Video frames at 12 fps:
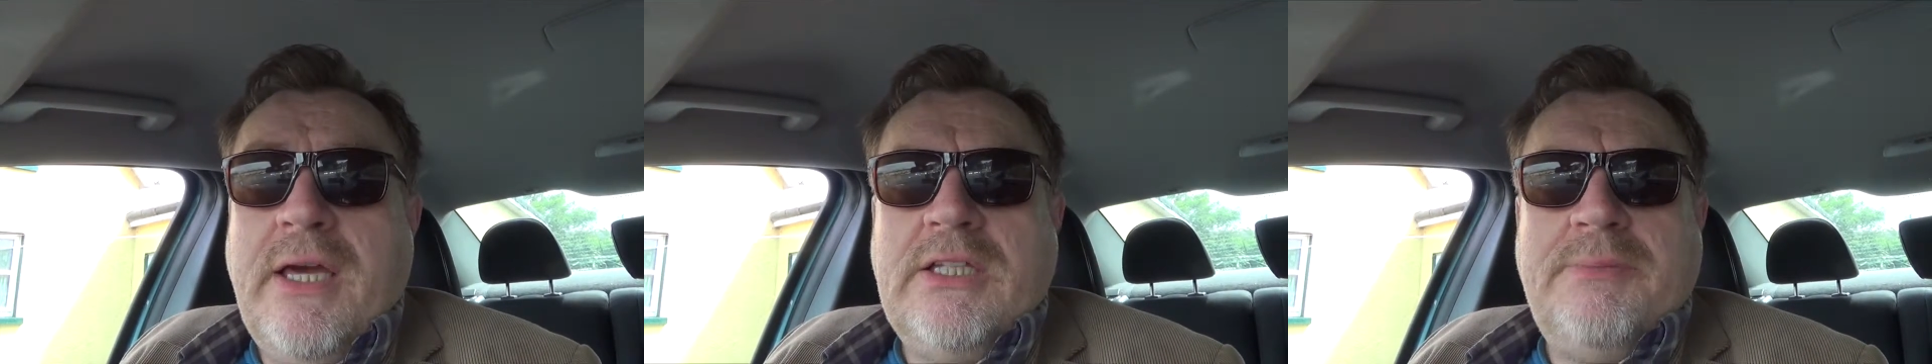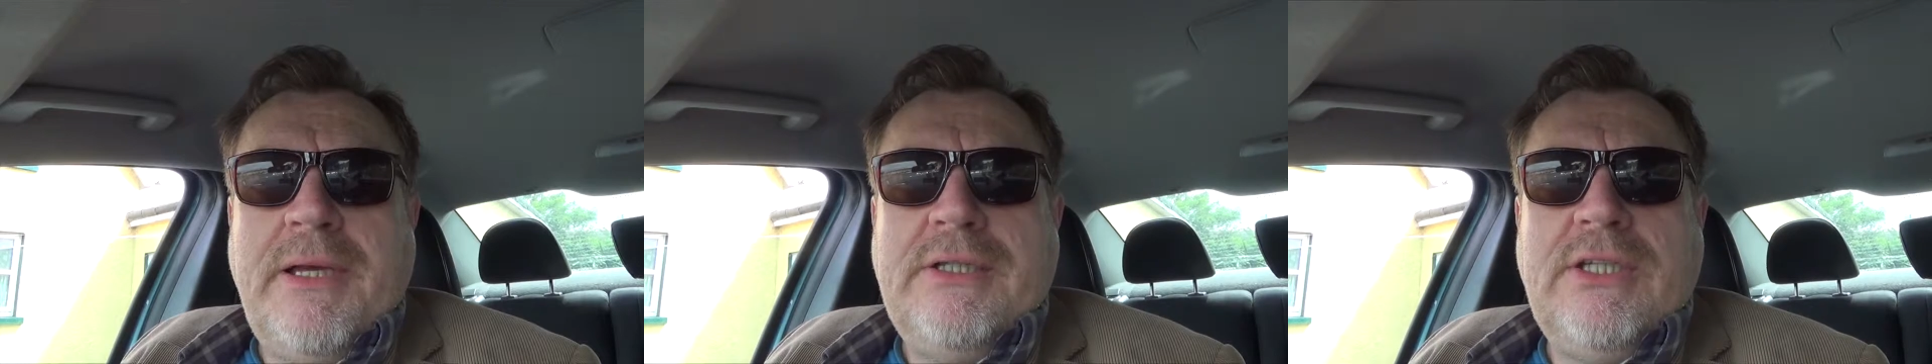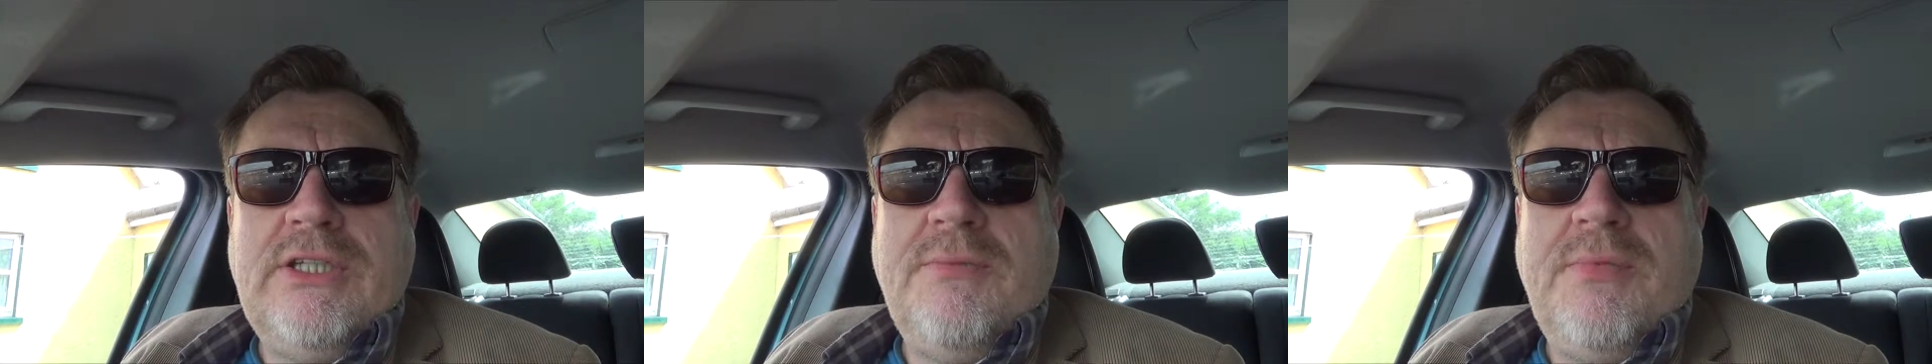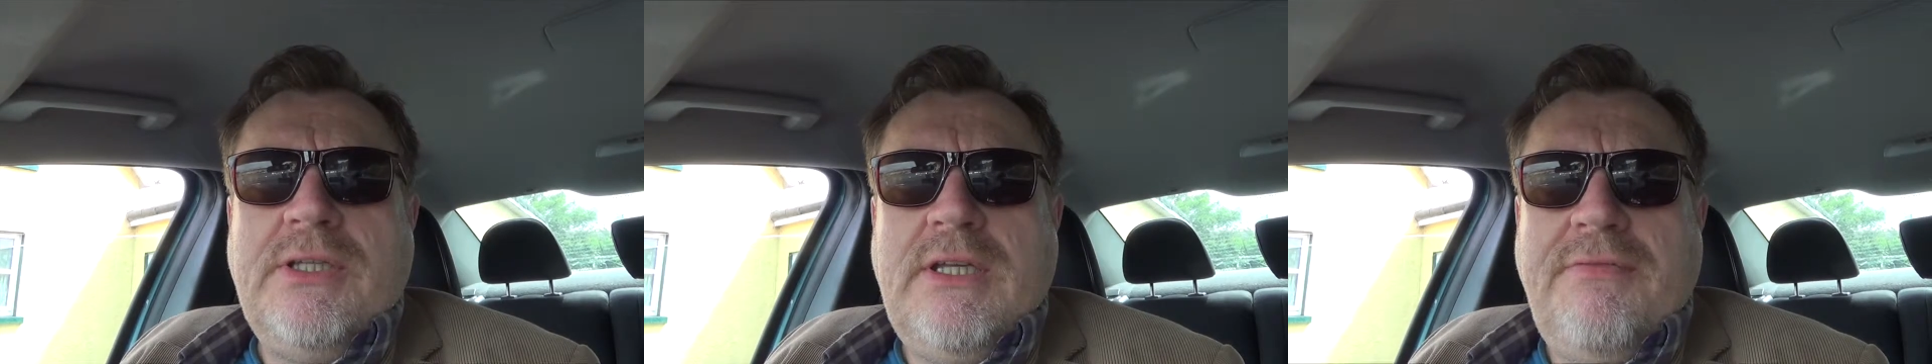especially
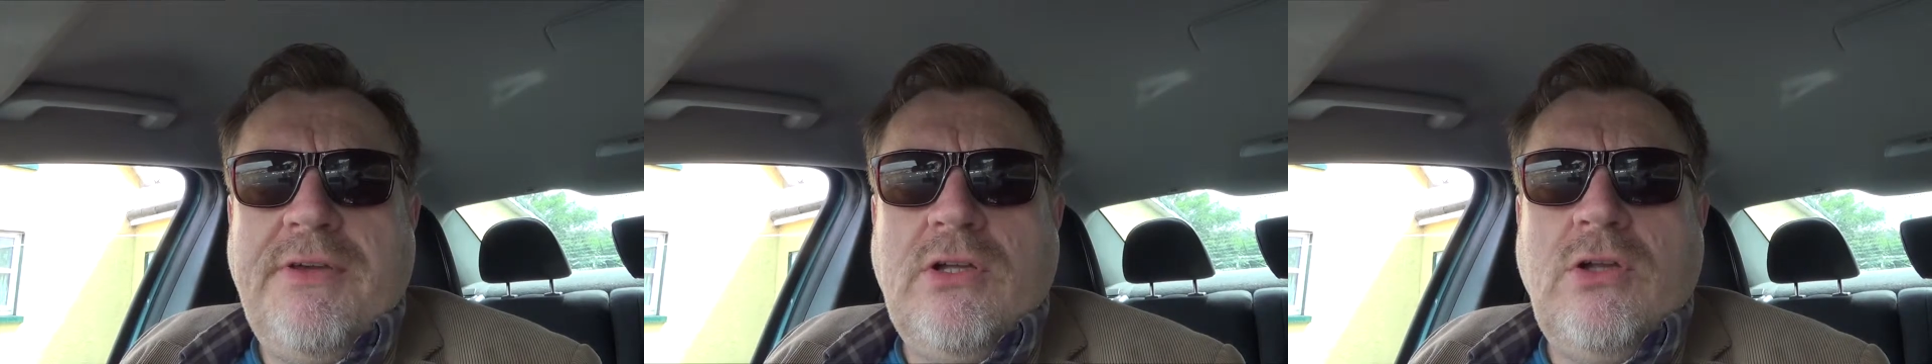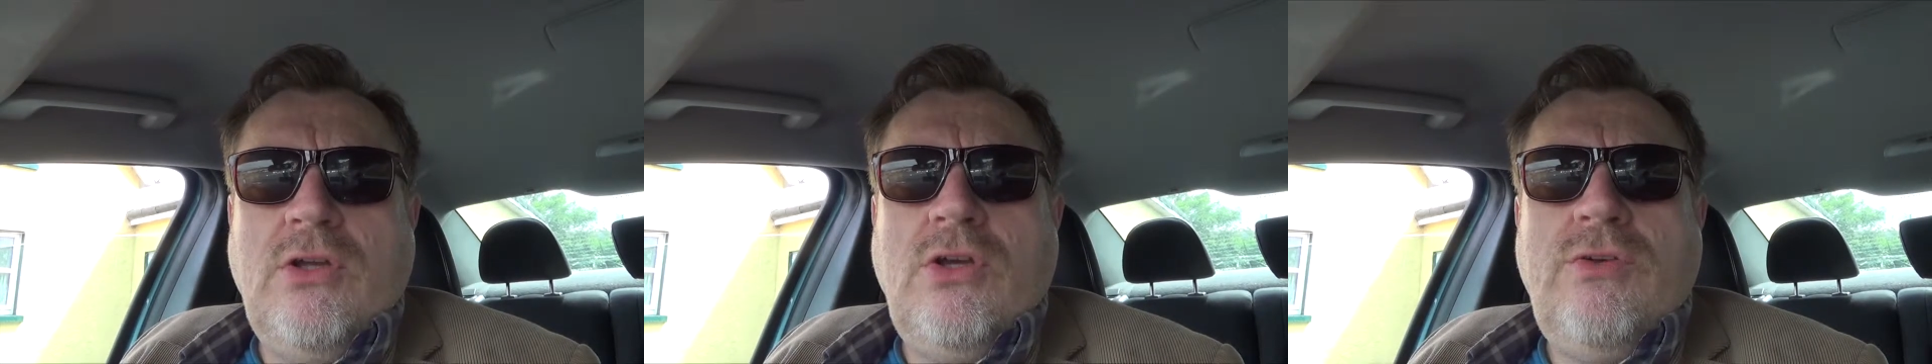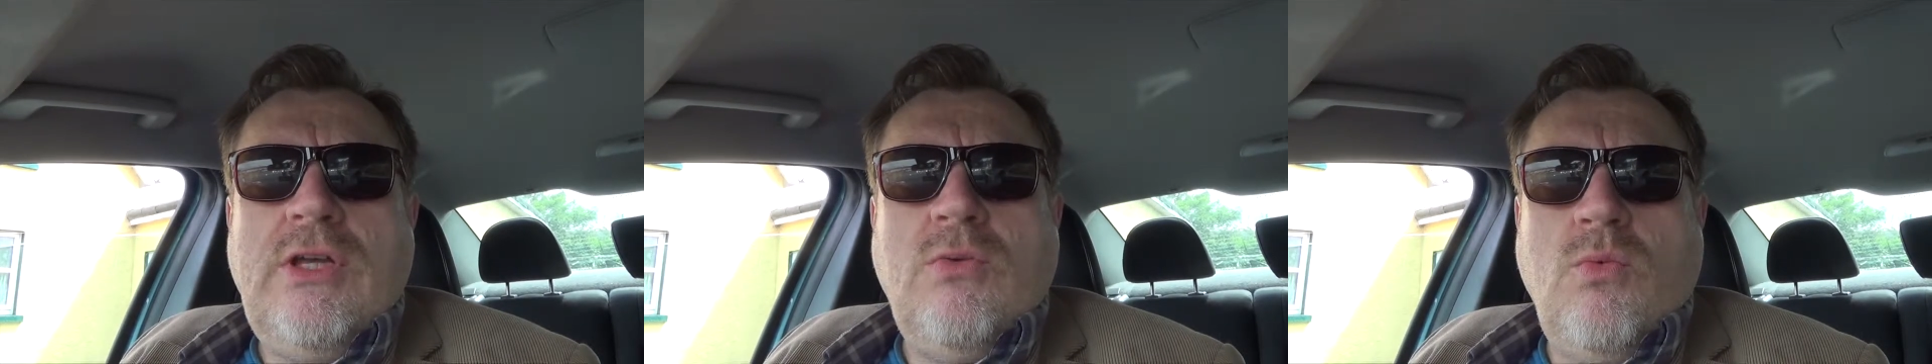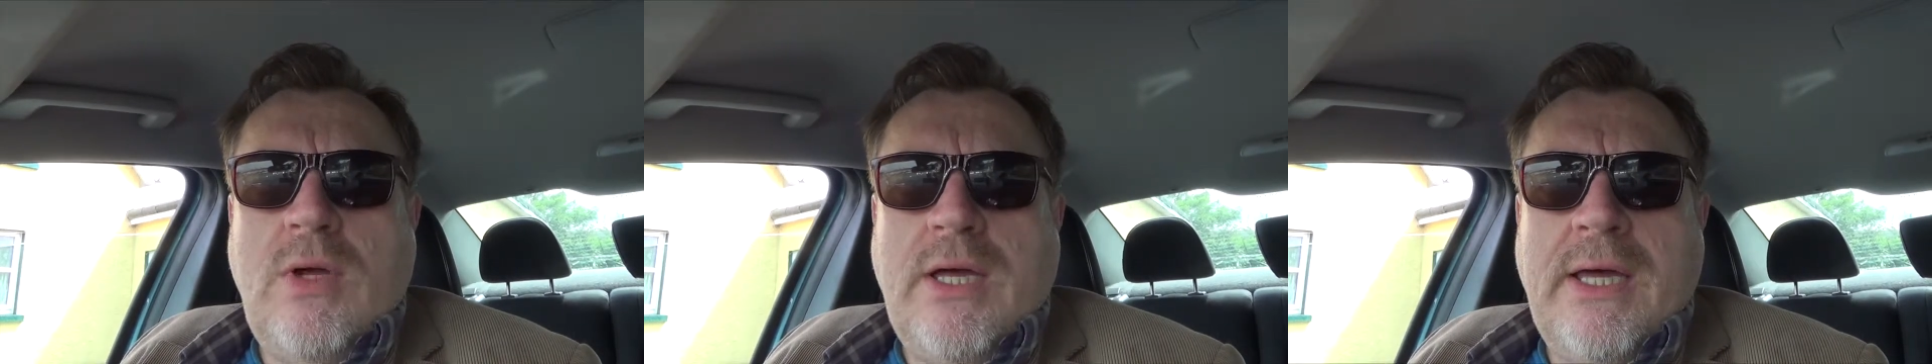something difficult, you need a
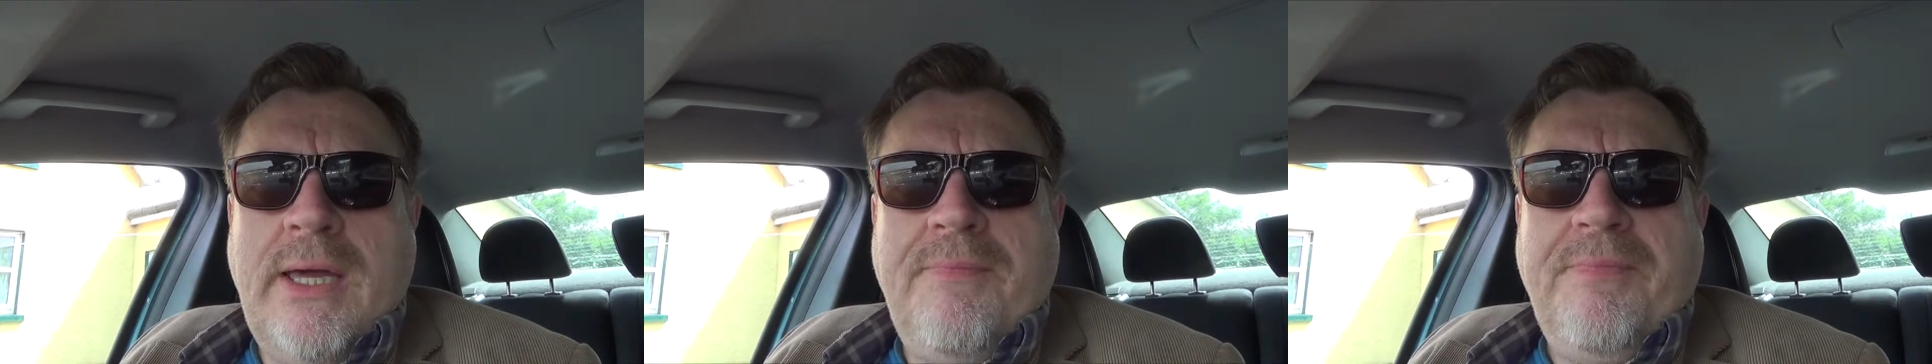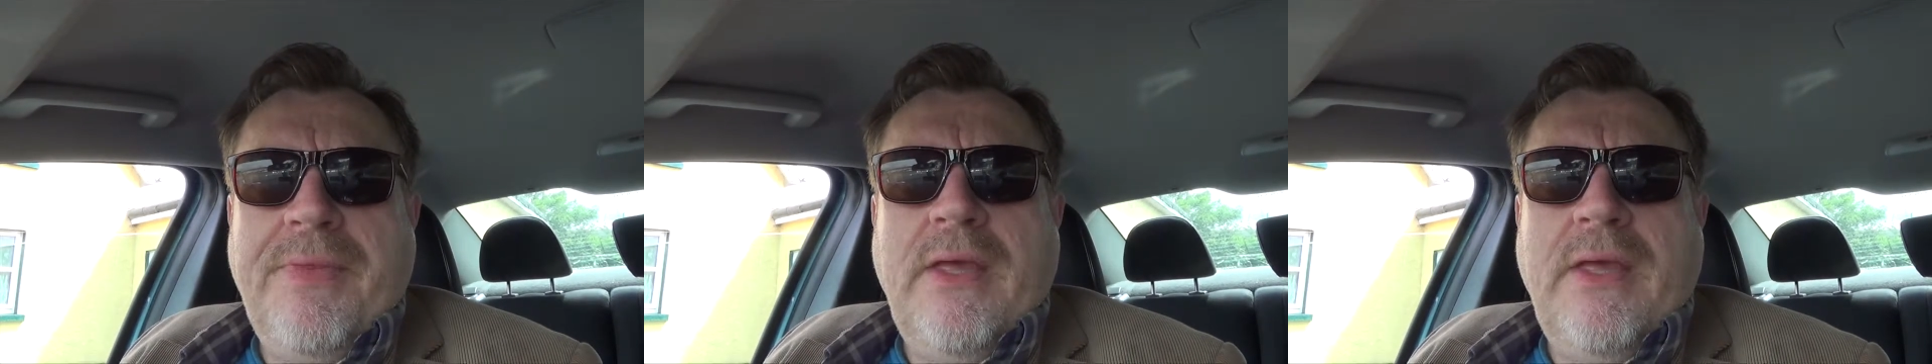why.